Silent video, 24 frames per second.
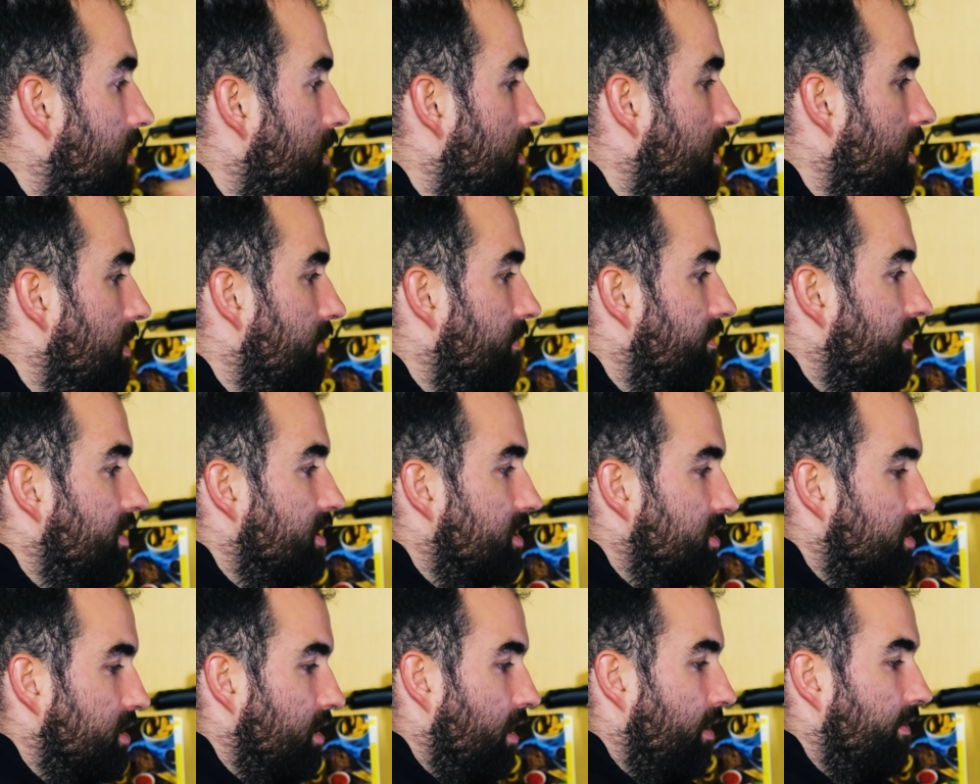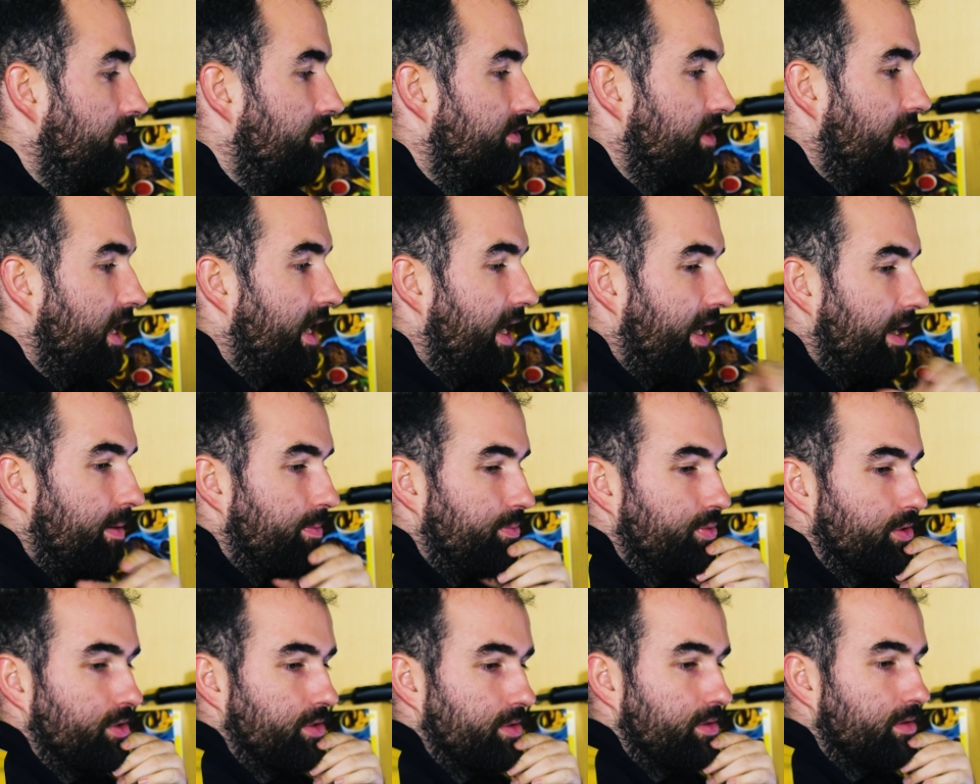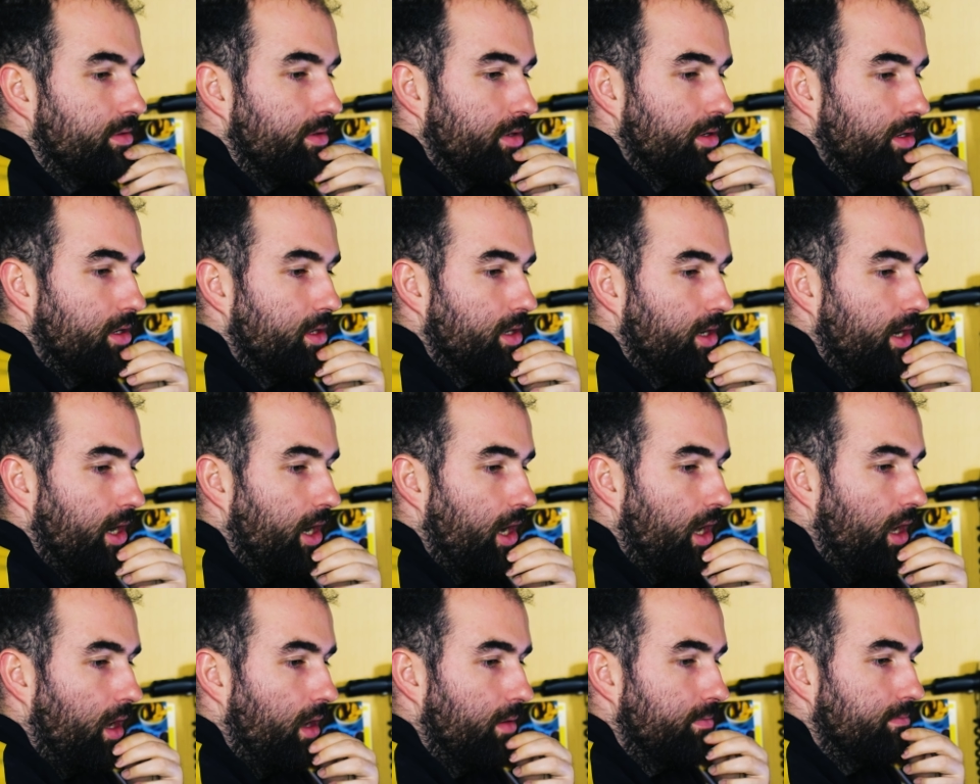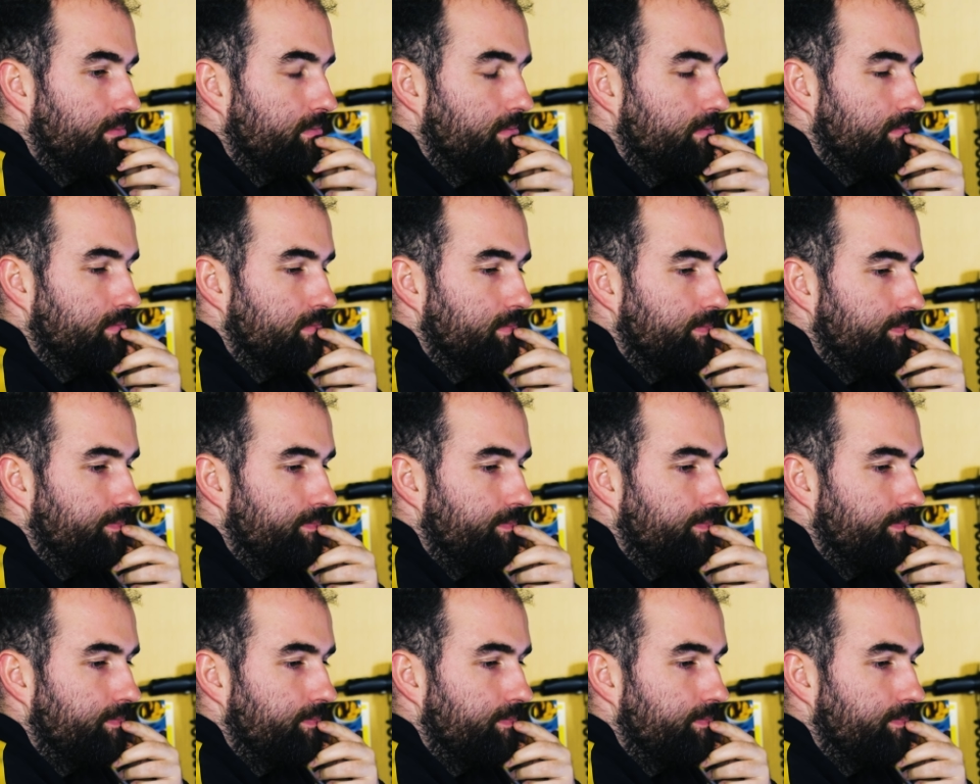kind of this stuff to happen, because